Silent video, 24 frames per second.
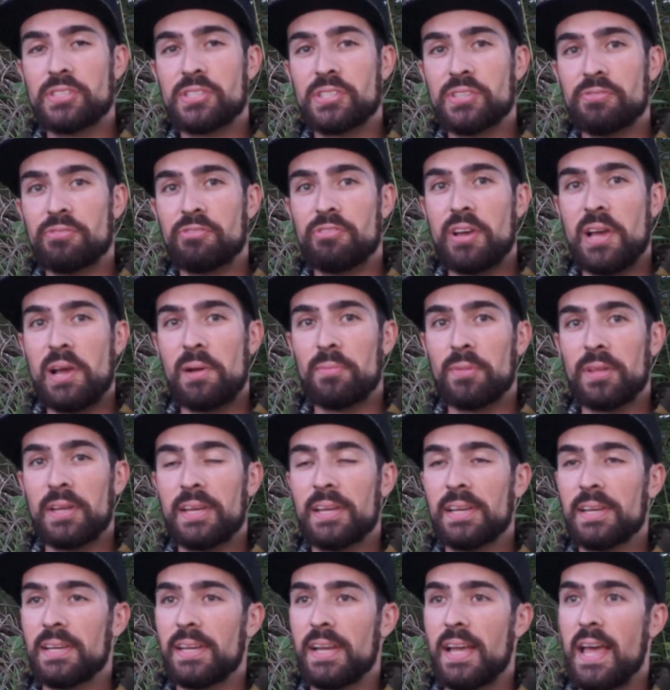some family
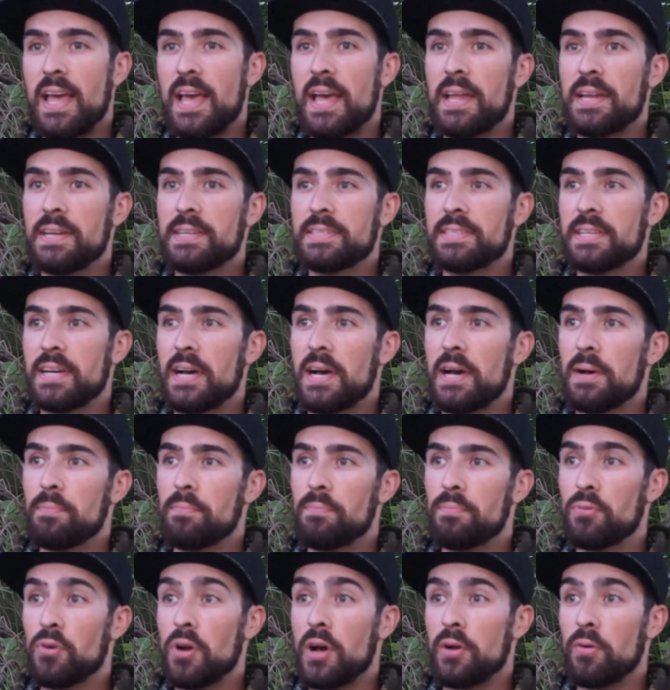and
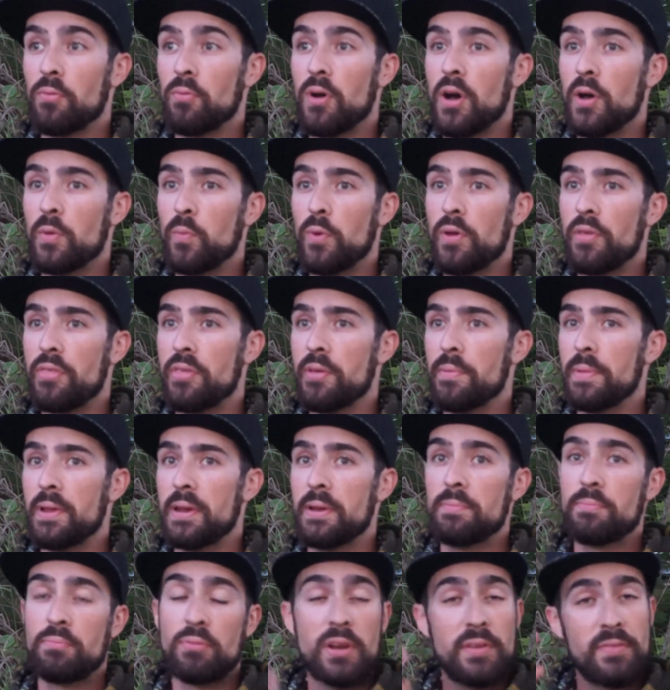brought a rod with him, and
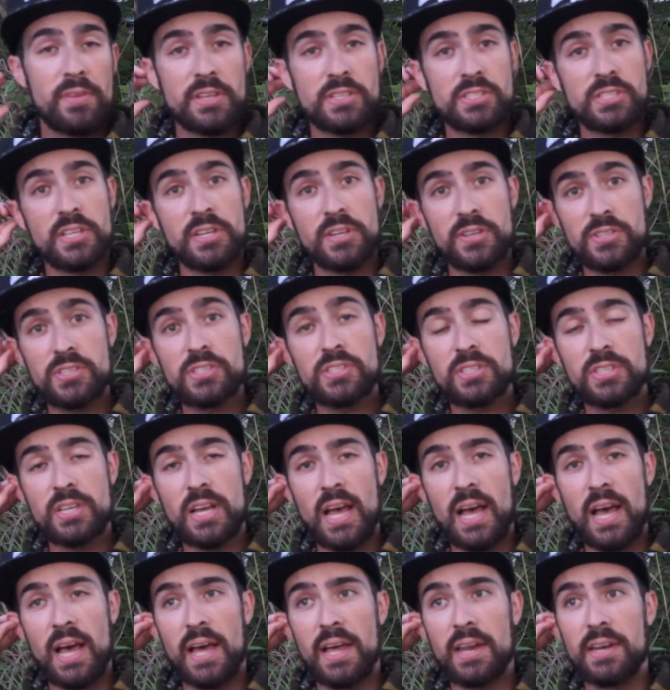in previous years
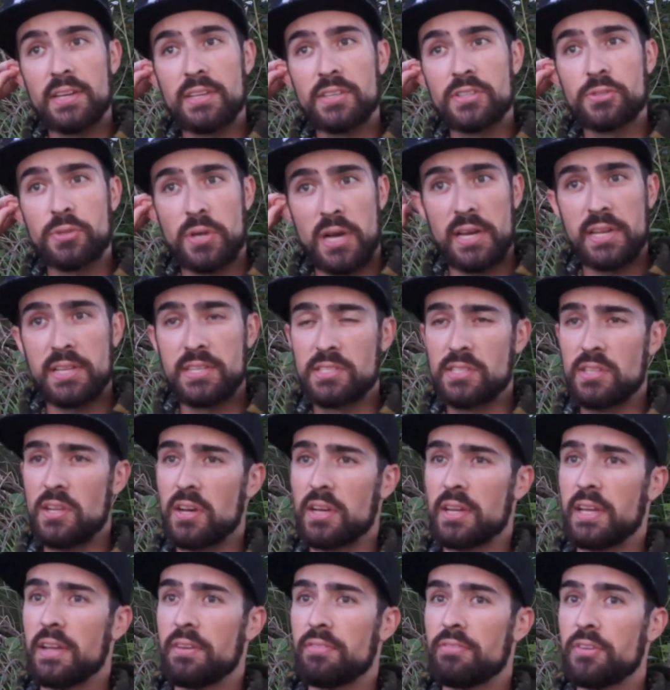had tried his
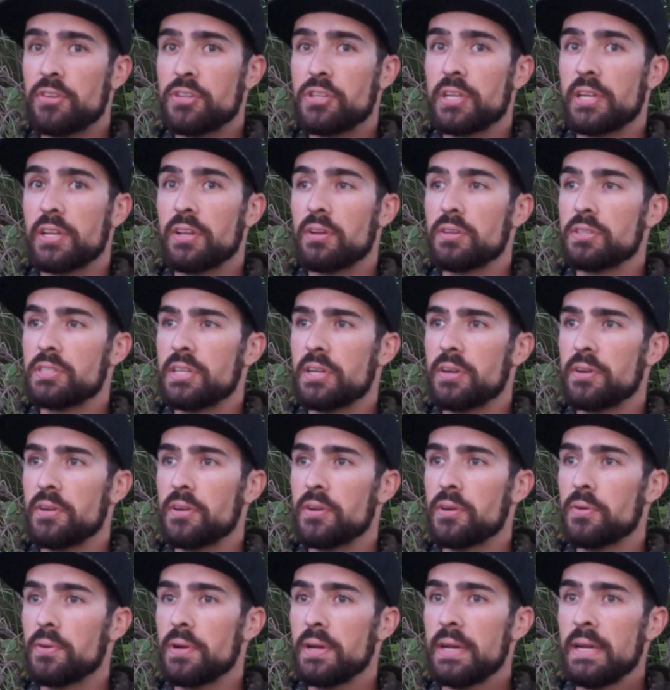luck at fishing in
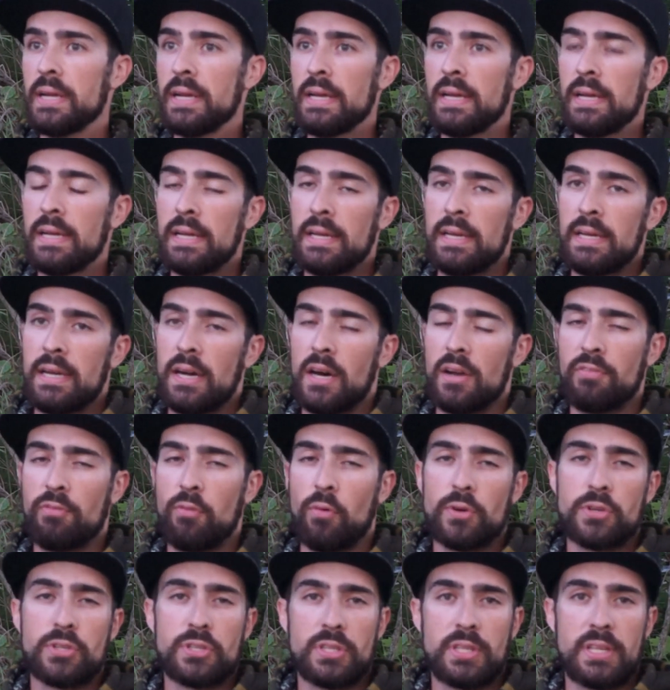Ontario and
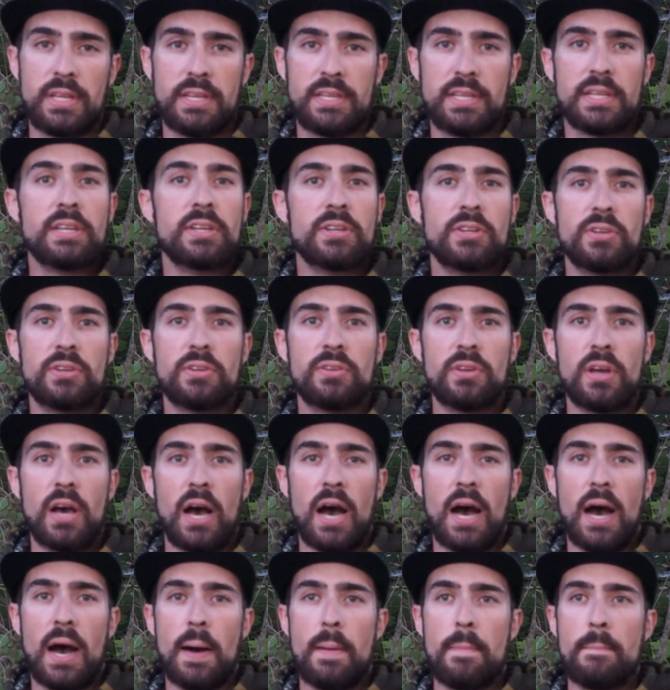unfortunately didn't
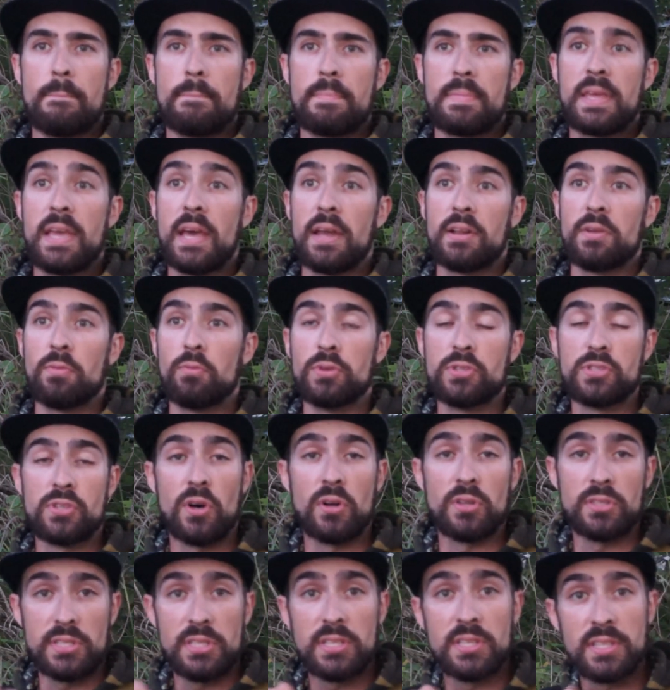get a
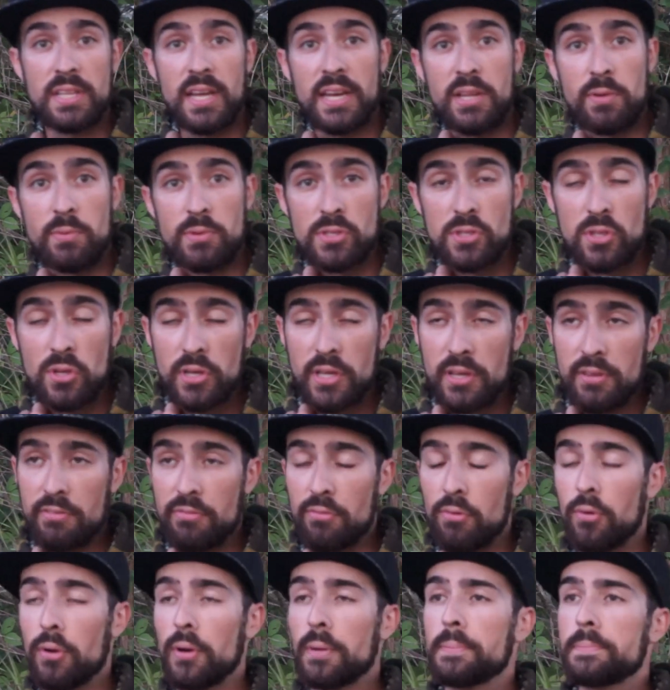result that he was looking
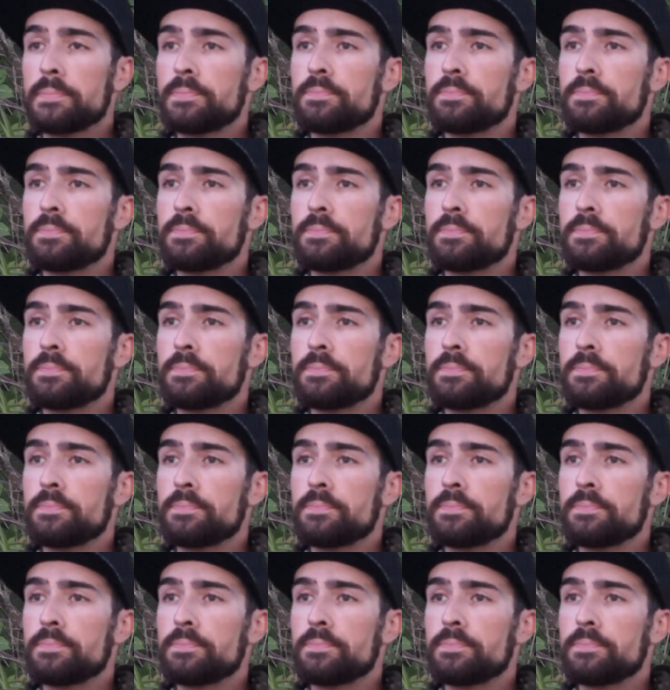for